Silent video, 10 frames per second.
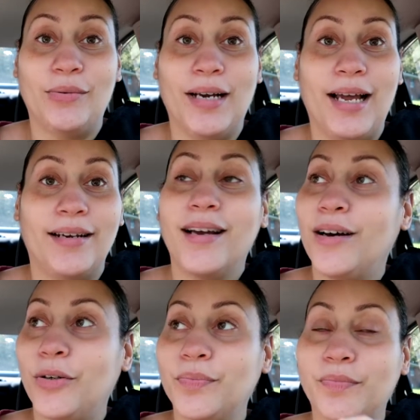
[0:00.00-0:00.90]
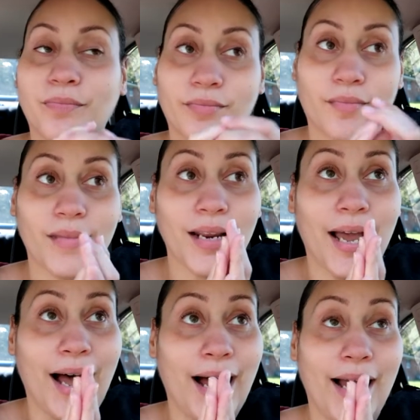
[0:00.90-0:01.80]
do not know,
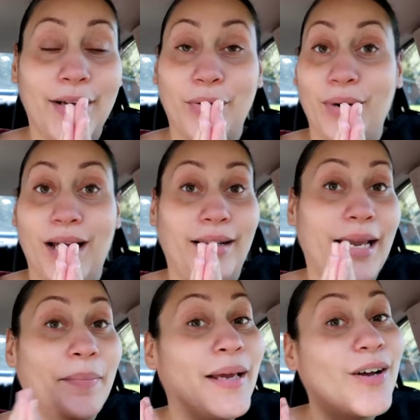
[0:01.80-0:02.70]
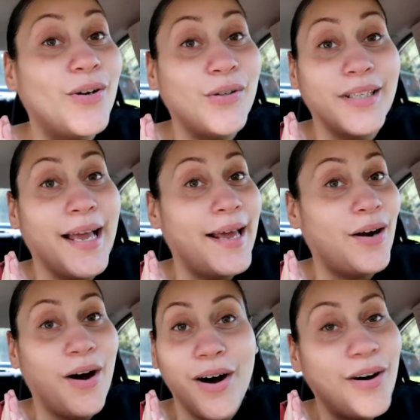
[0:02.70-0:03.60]
I do not like pickles
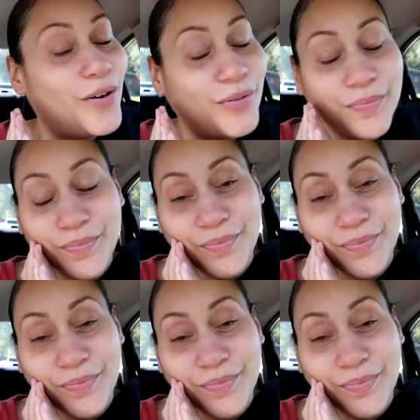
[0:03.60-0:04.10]
at all,